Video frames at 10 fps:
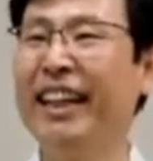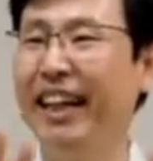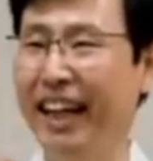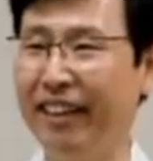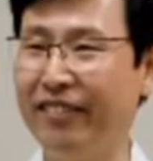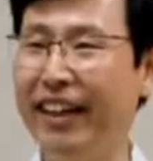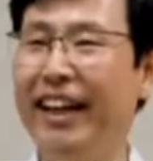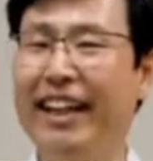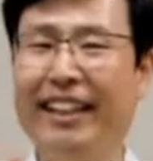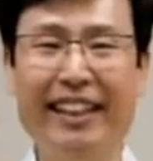And
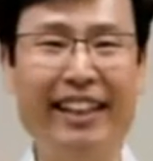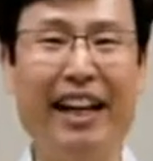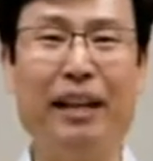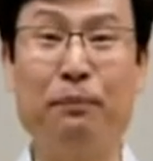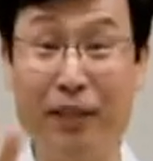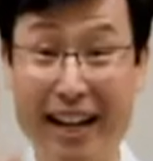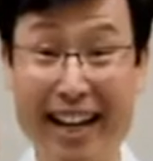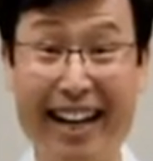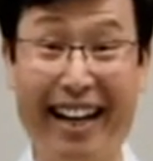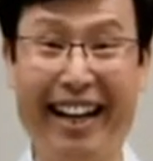Rand, get
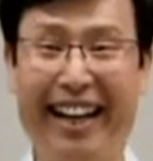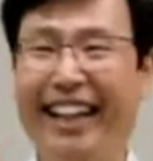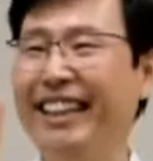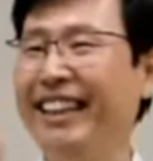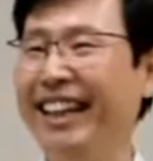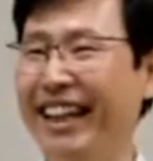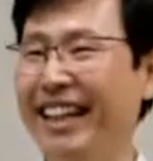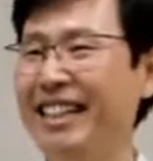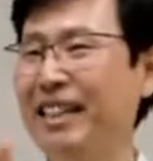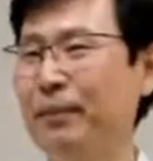bright.
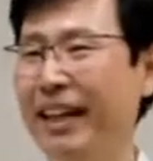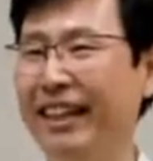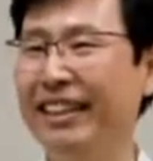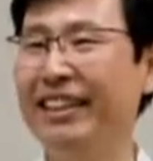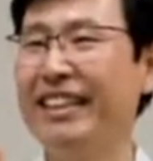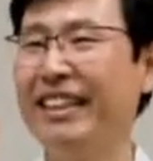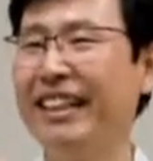Yes, smiles.